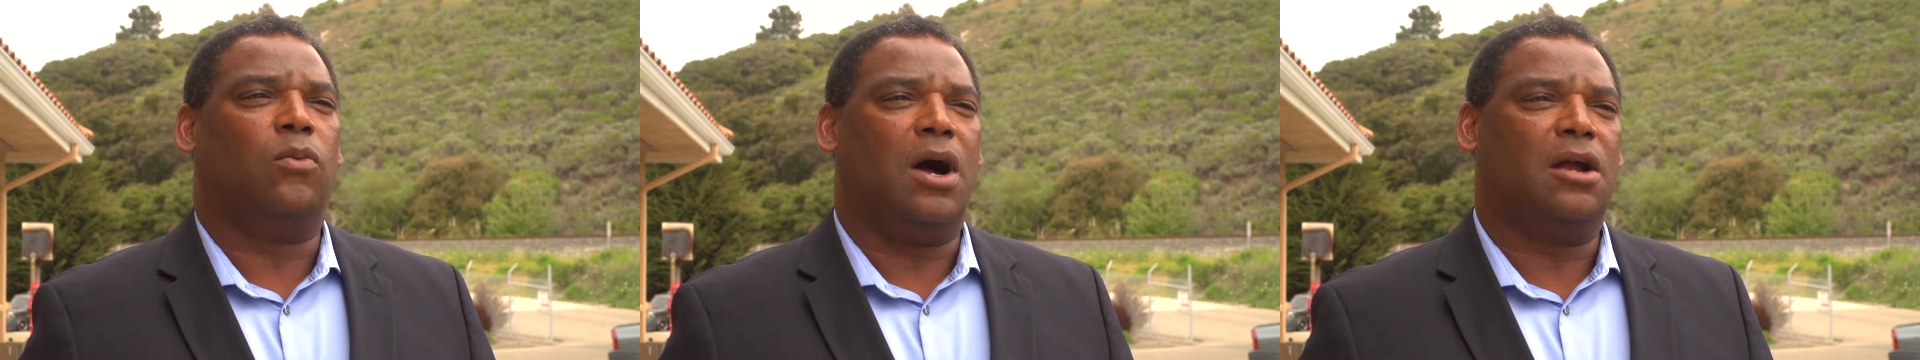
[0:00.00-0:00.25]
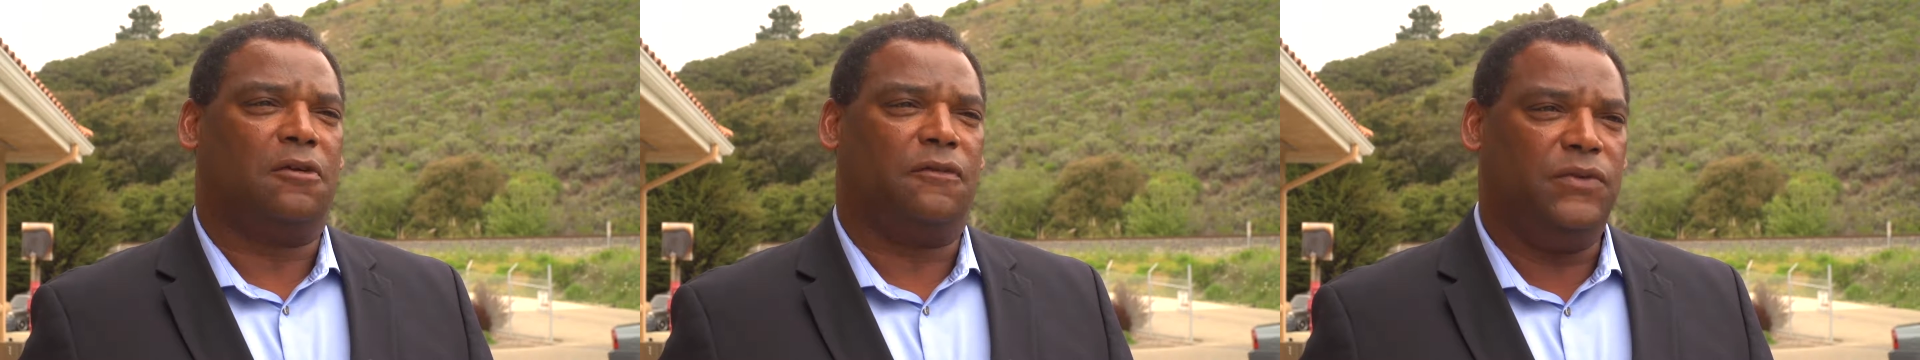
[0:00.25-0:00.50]

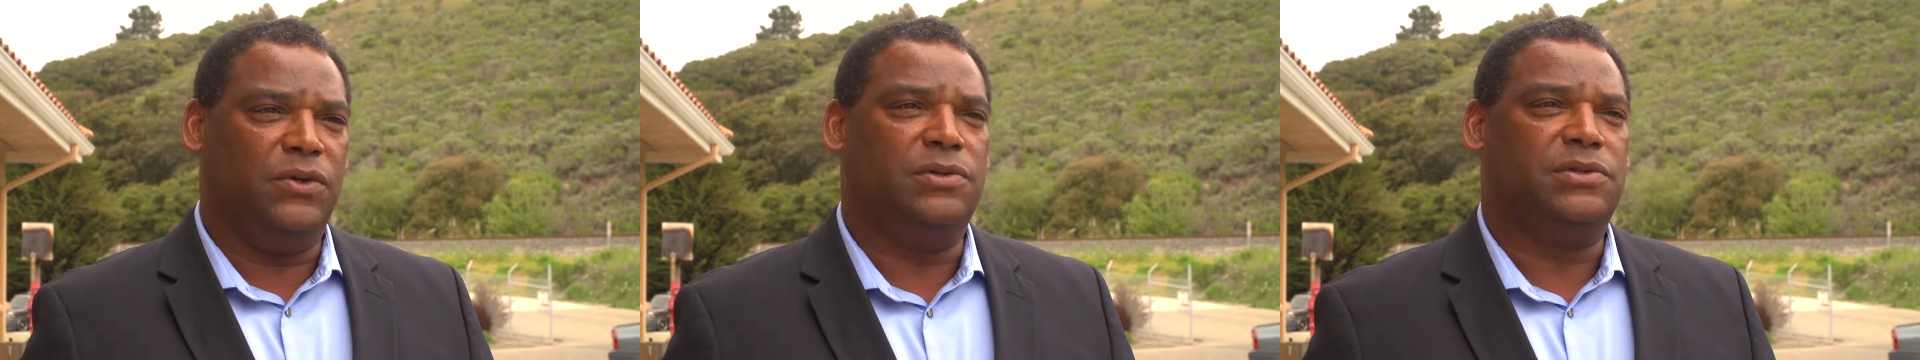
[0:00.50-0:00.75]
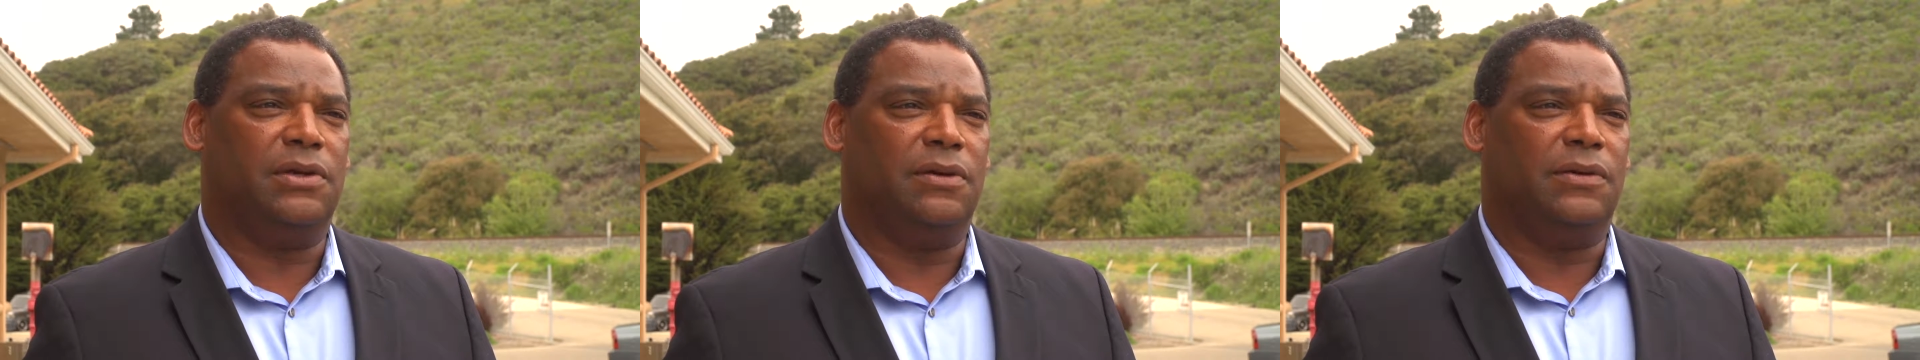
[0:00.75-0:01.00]
water
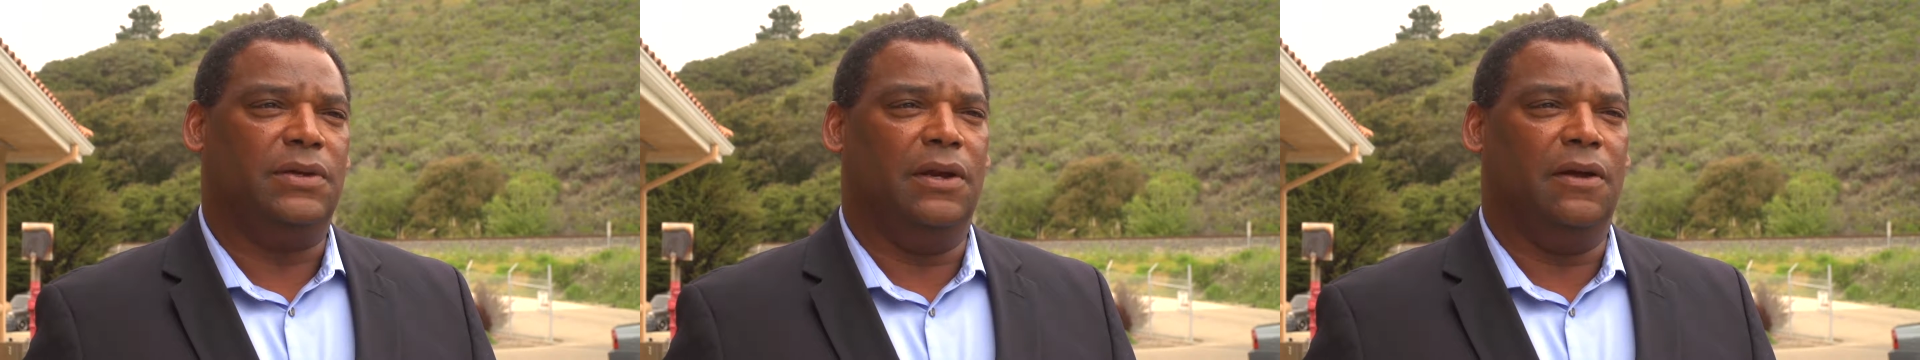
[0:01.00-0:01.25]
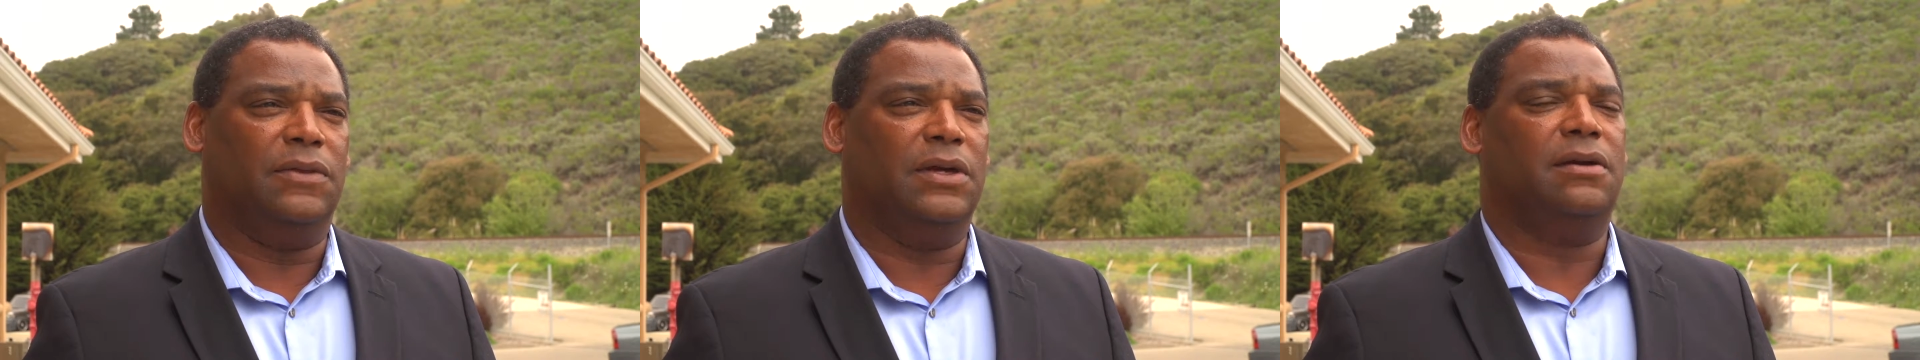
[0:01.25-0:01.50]
future. You
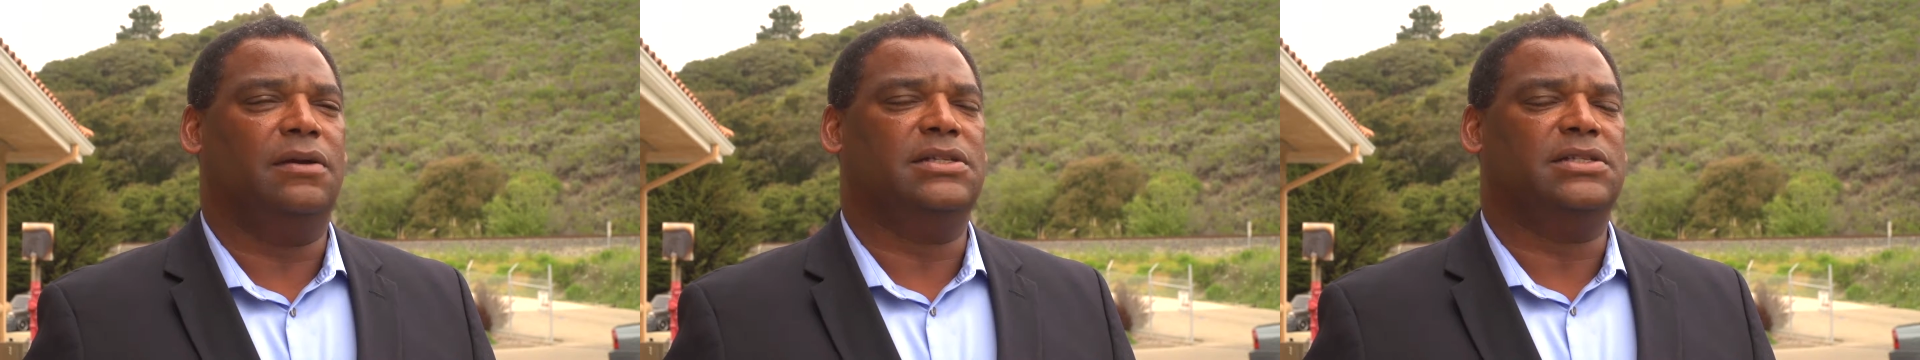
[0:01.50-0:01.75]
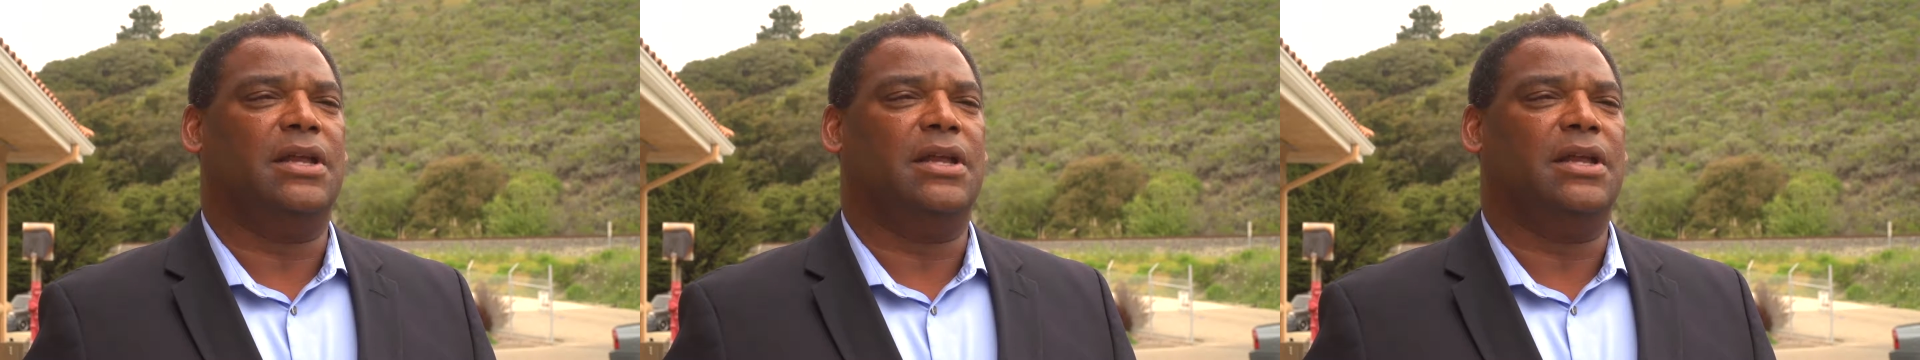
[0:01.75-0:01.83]
know, there is